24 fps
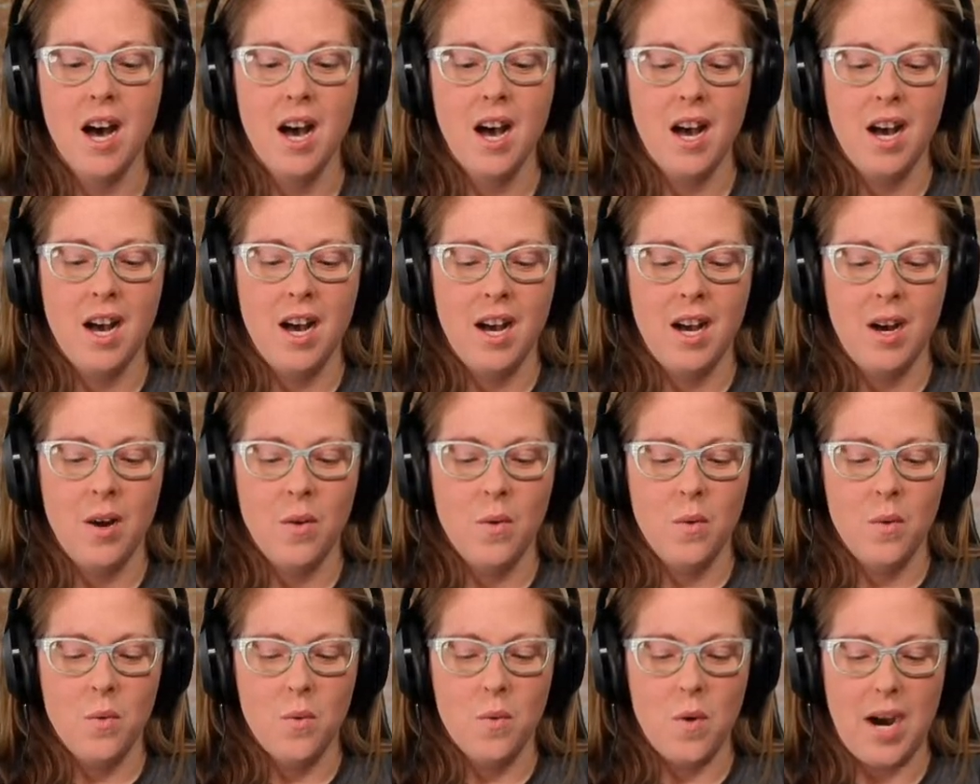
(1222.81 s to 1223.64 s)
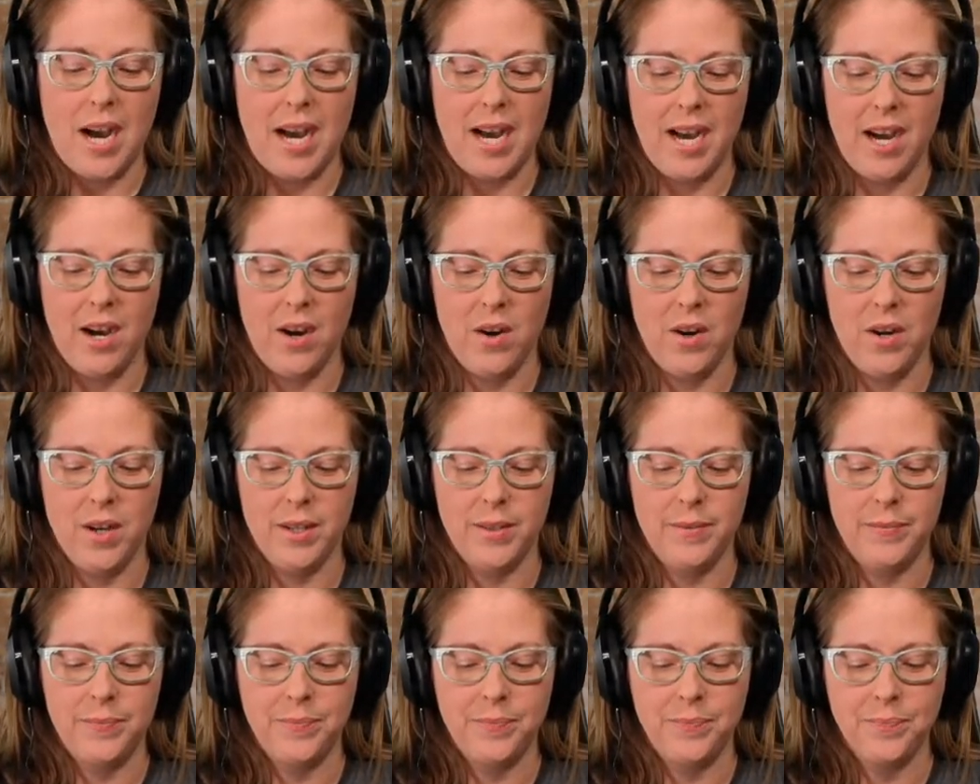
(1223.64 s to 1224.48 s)
Just kidding. To all the
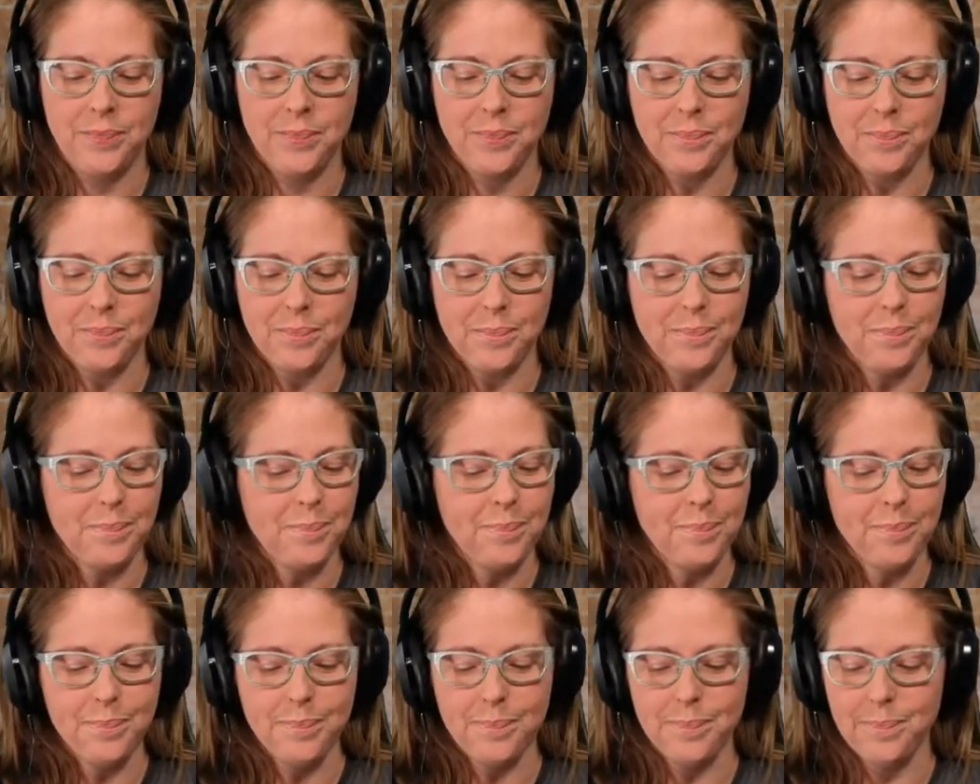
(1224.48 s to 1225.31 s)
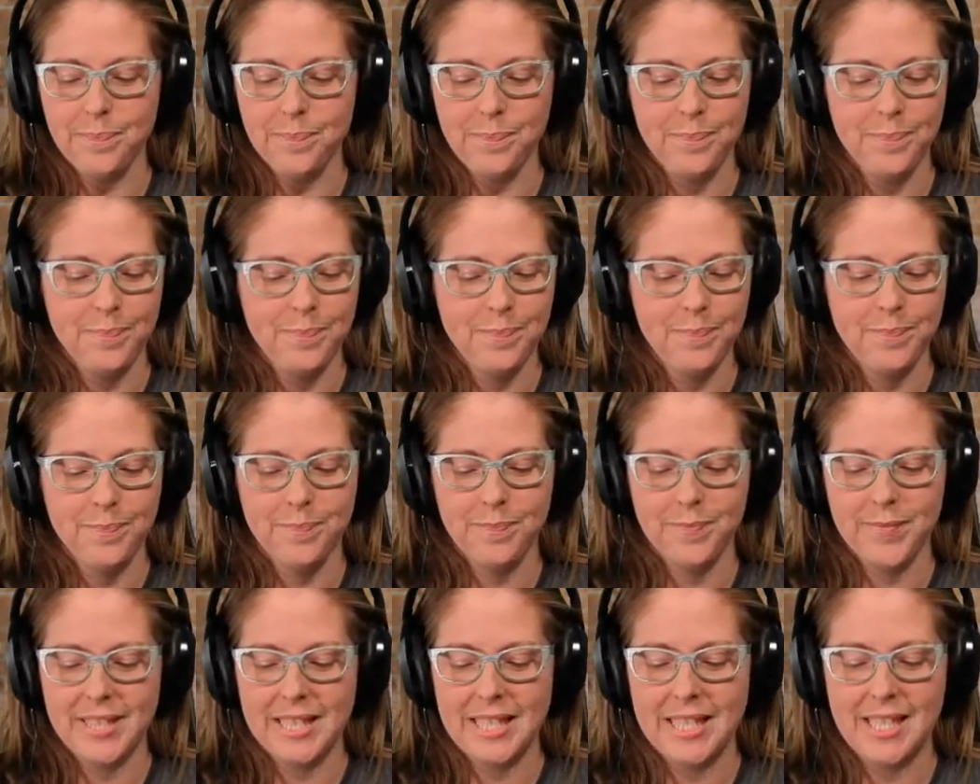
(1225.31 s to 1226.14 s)
hedgehogs watching, don't cancel
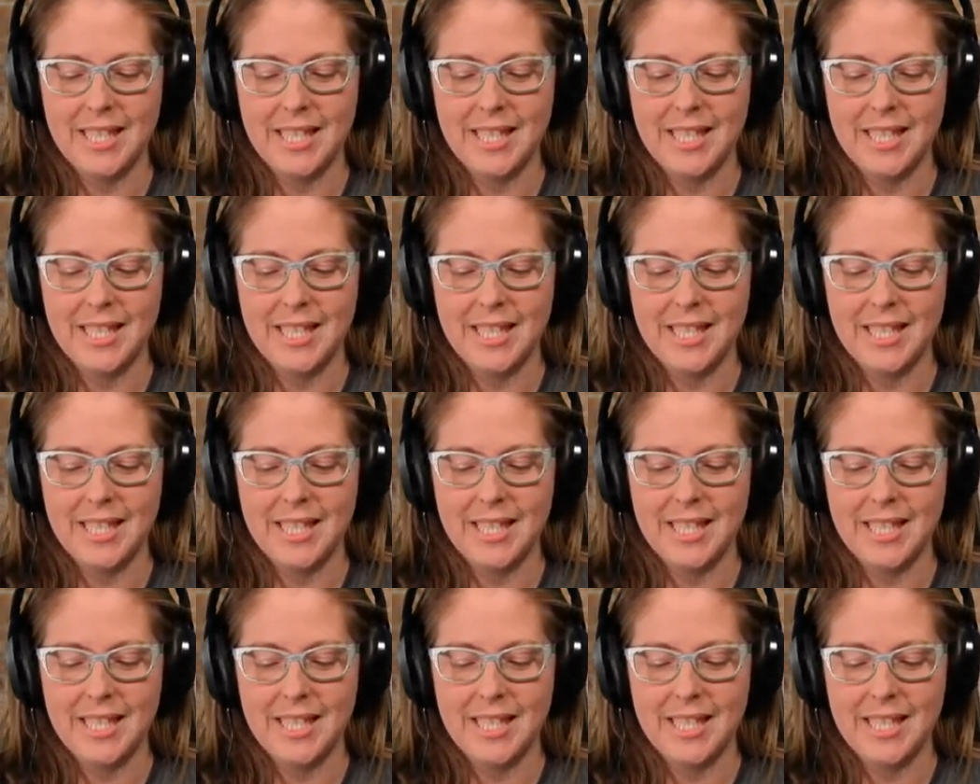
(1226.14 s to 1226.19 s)
me.